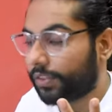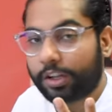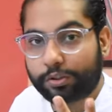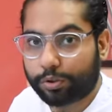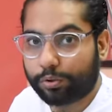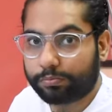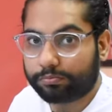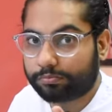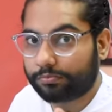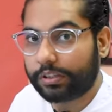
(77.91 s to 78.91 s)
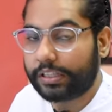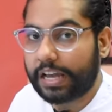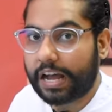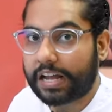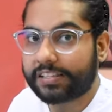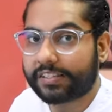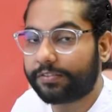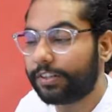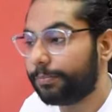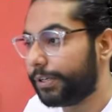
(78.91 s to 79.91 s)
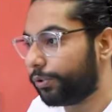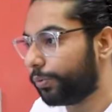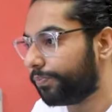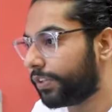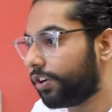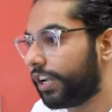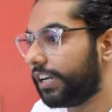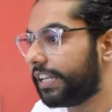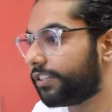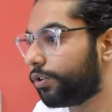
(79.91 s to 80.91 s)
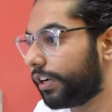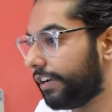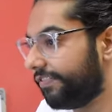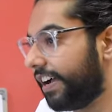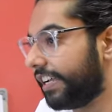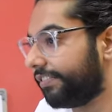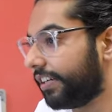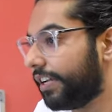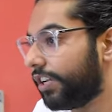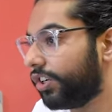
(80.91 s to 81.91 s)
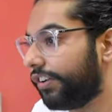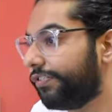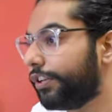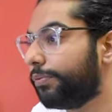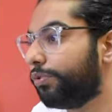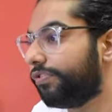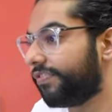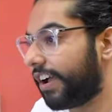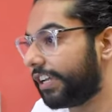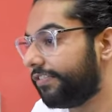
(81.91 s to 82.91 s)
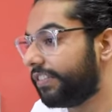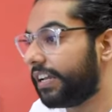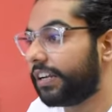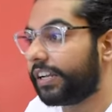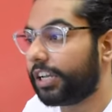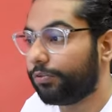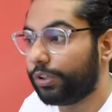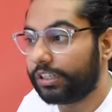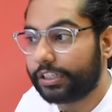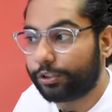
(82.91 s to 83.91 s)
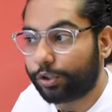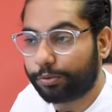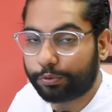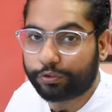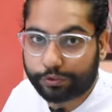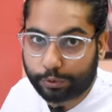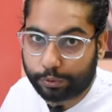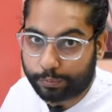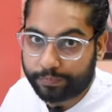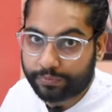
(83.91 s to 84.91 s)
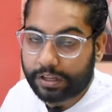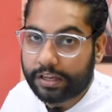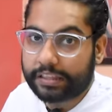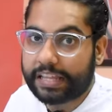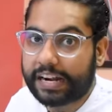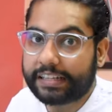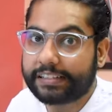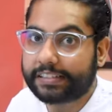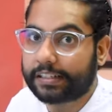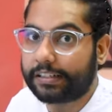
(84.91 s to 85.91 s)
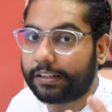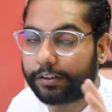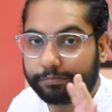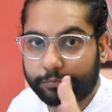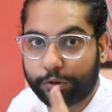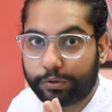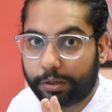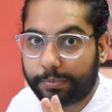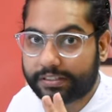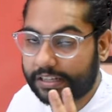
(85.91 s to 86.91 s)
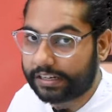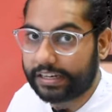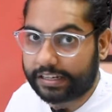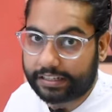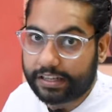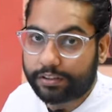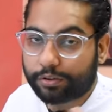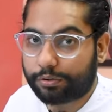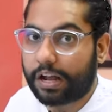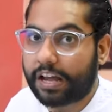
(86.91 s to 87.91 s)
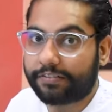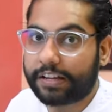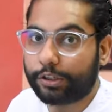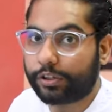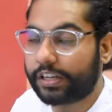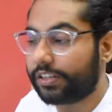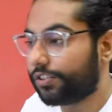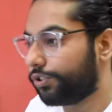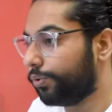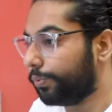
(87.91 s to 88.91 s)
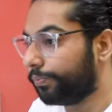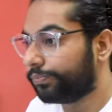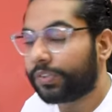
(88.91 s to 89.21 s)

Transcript: So the answer will be 2. Now let's look at 5. Now if we remove 5, then again we'll need to remove 2. That is 2 numbers again. So our value again is 2.